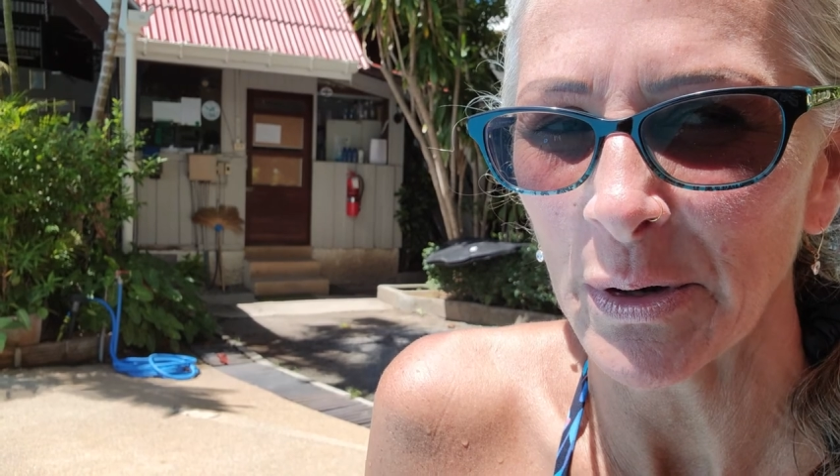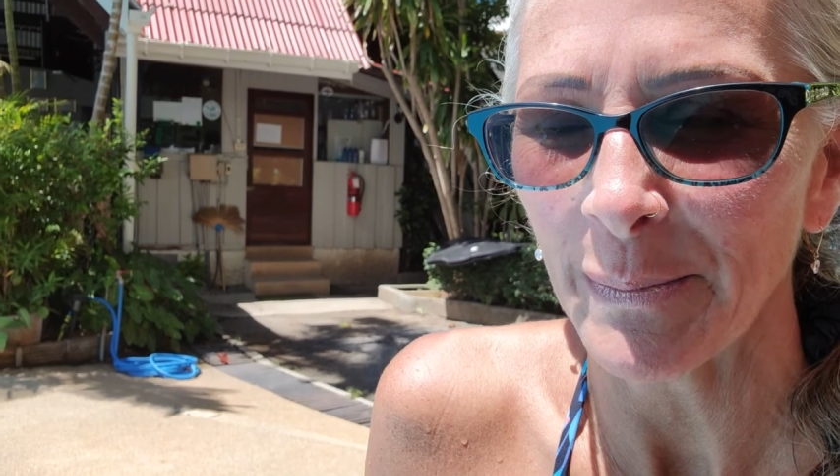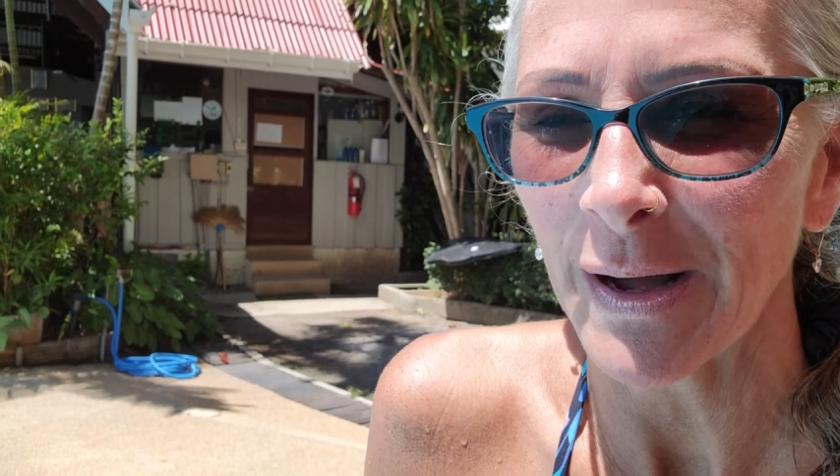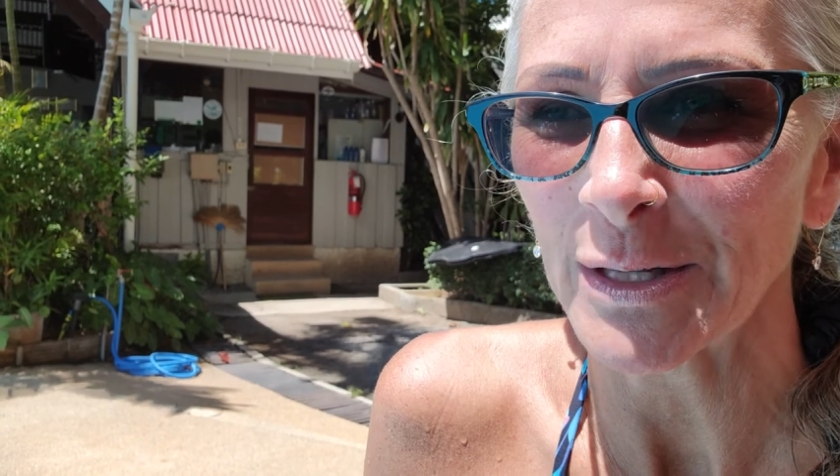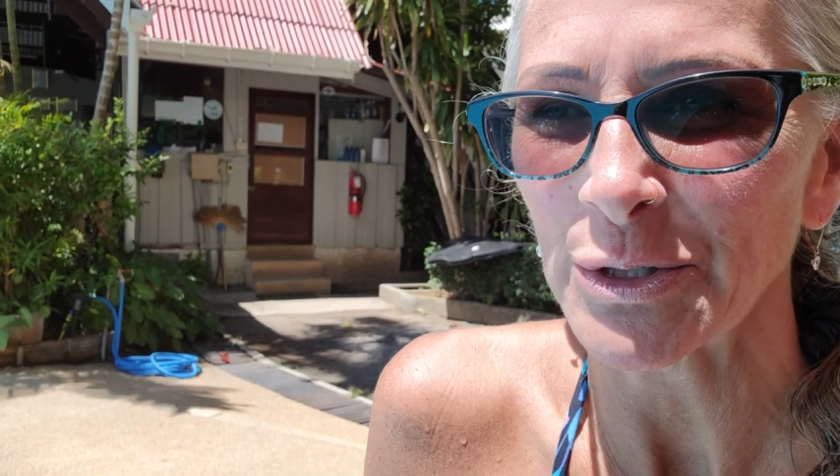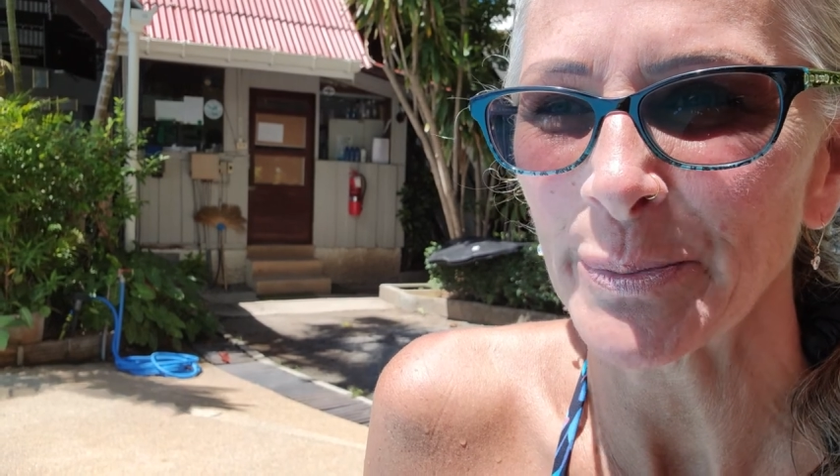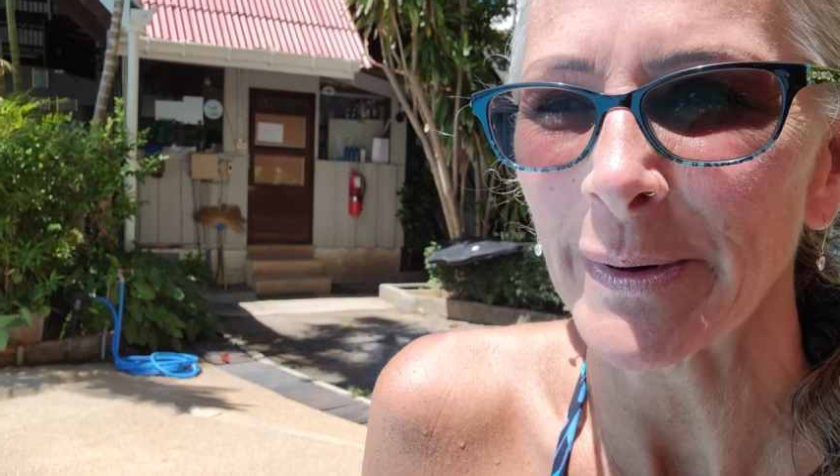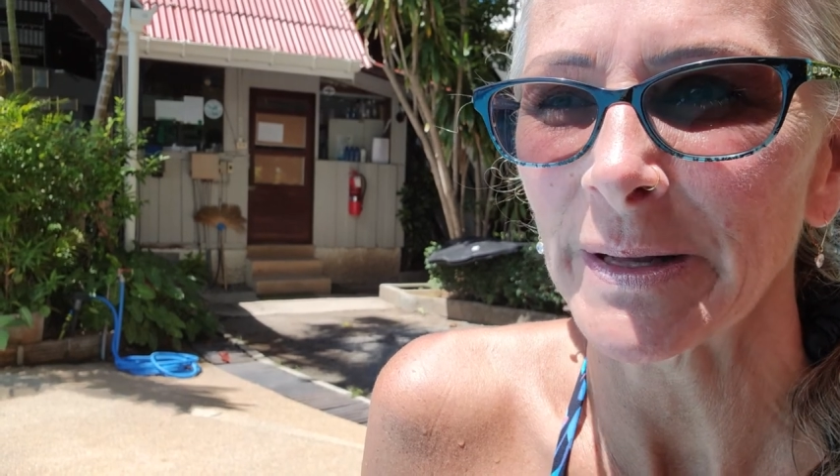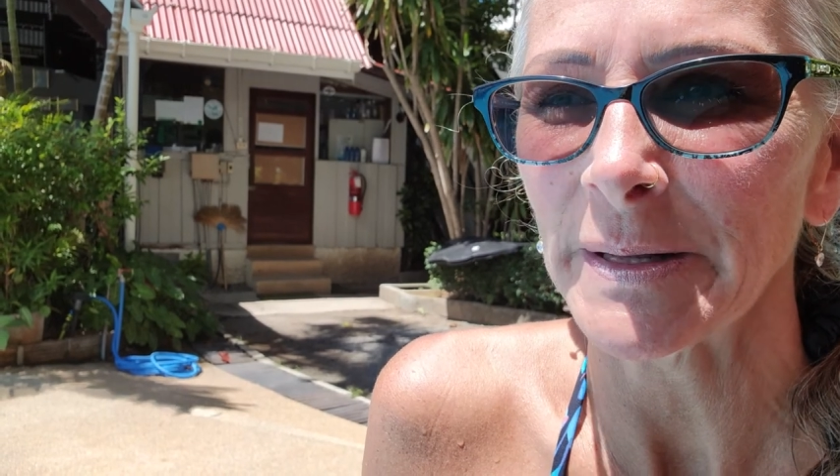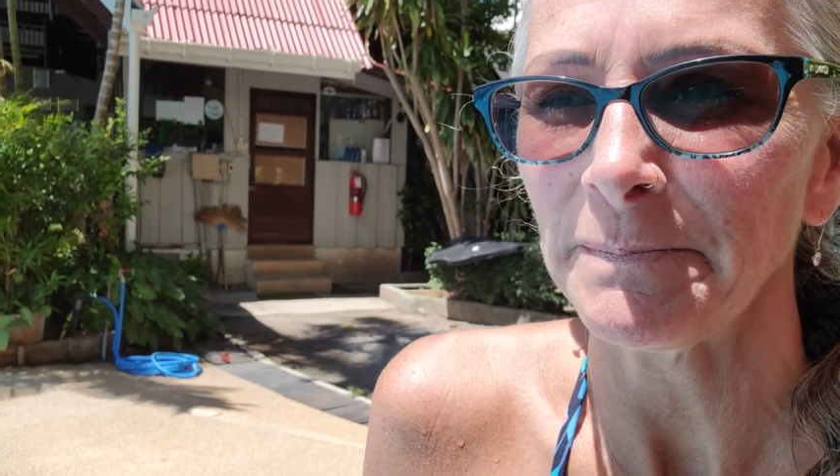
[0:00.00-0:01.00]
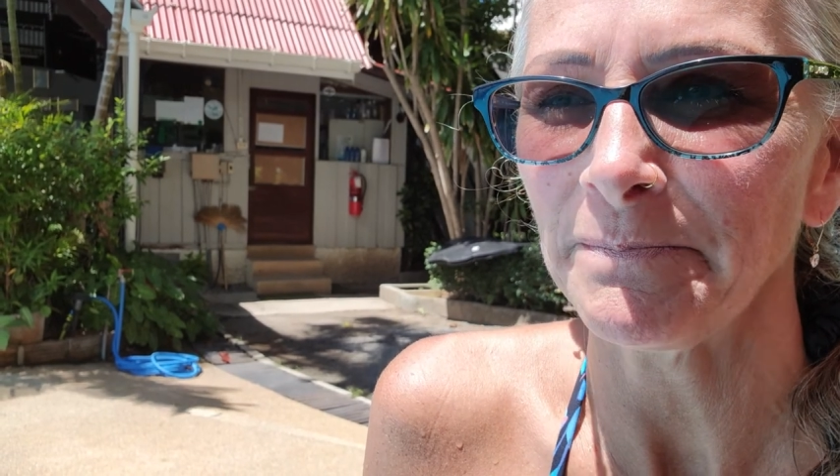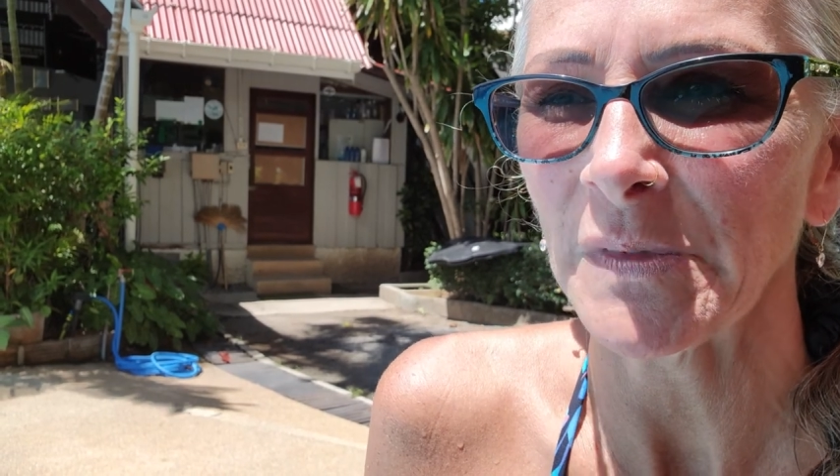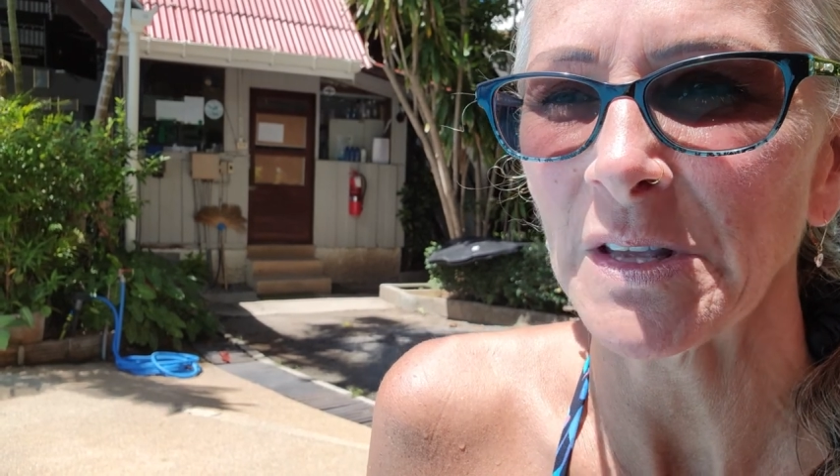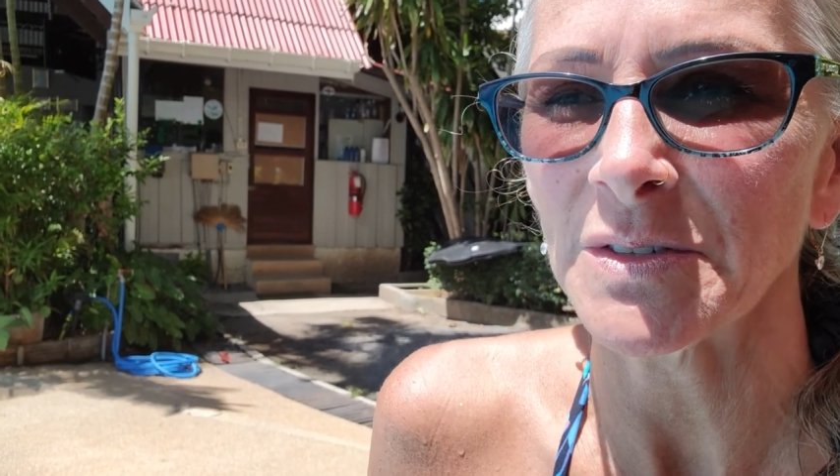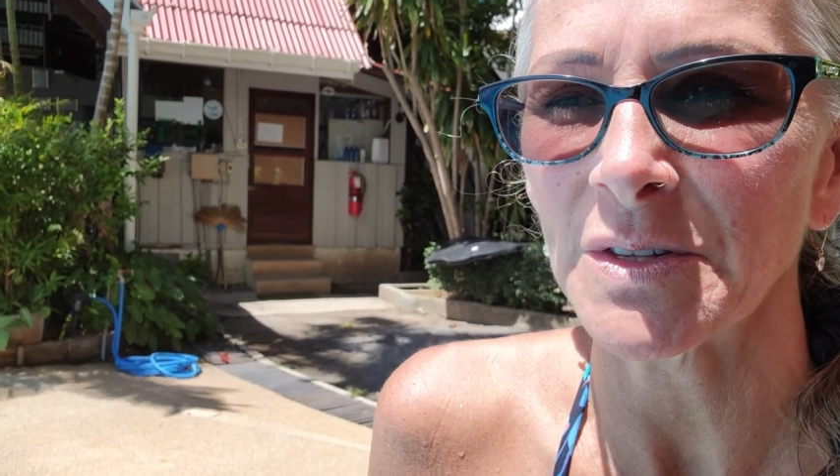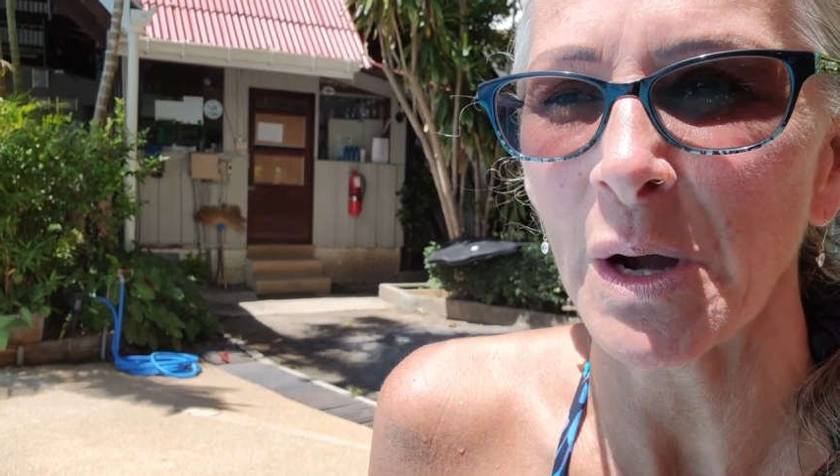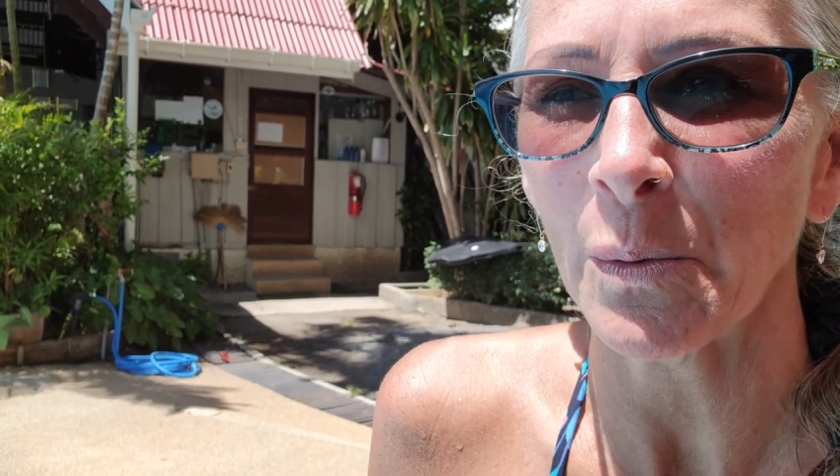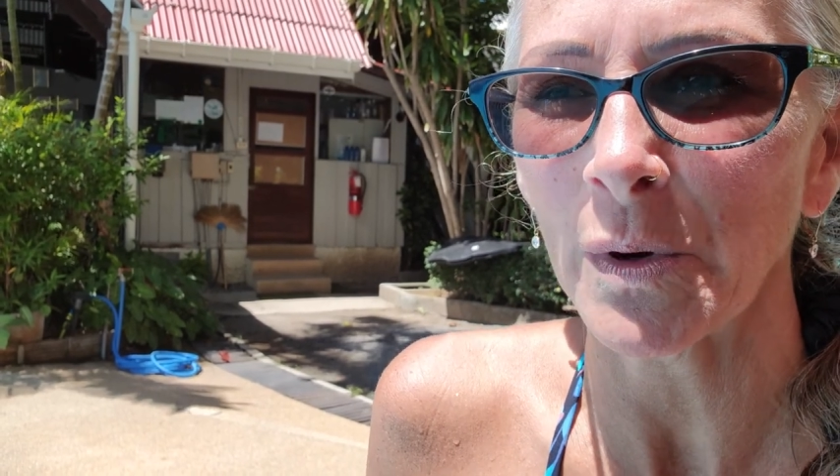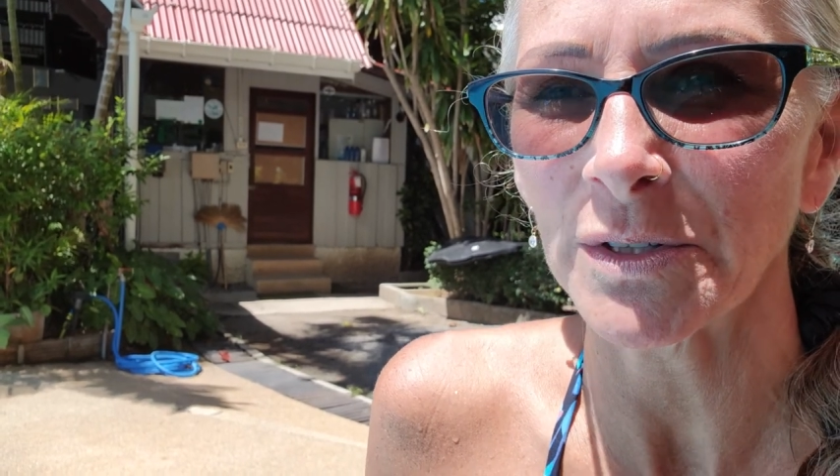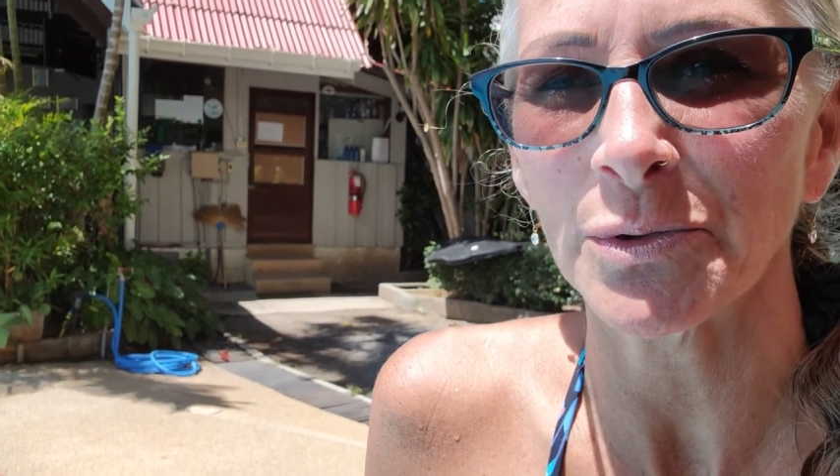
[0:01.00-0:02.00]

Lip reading: much, but he's not one